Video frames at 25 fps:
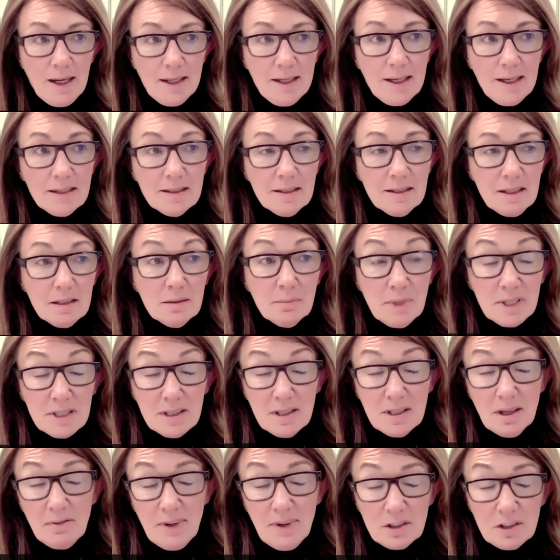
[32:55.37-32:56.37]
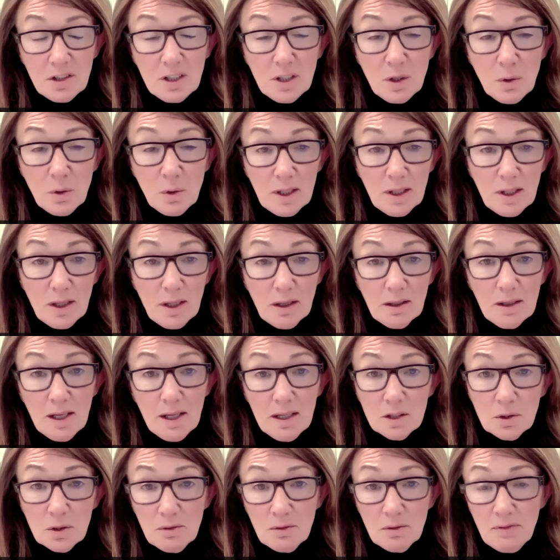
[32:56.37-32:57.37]
I consider myself actually quite
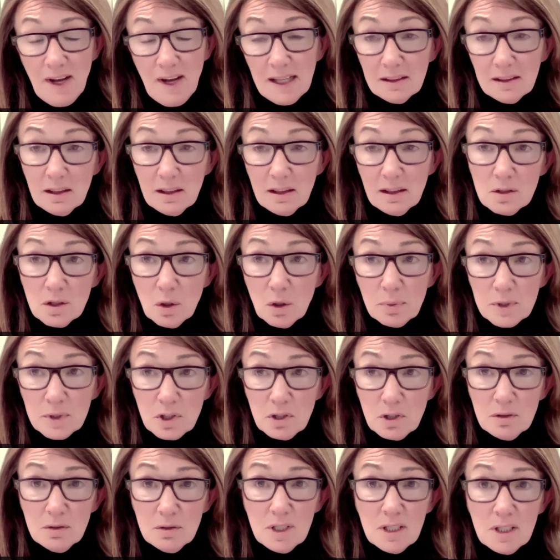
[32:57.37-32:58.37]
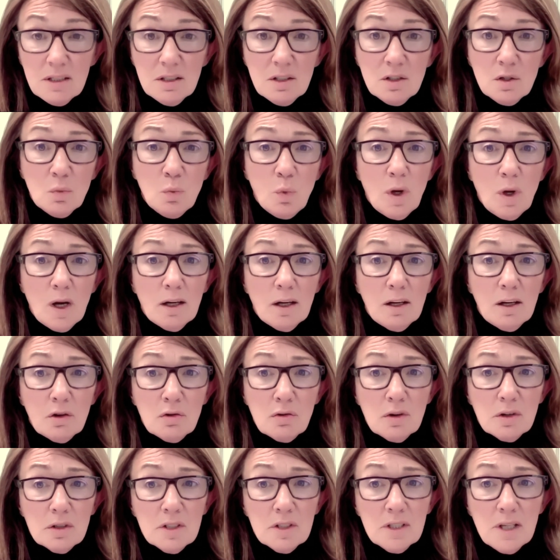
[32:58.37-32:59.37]
lucky to have had those opportunities to
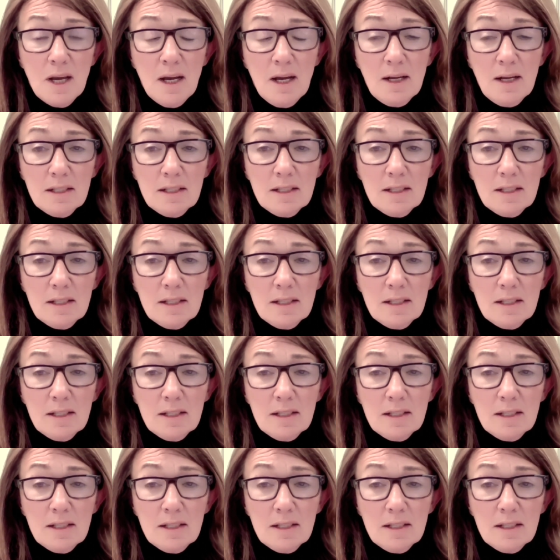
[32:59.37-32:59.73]
work across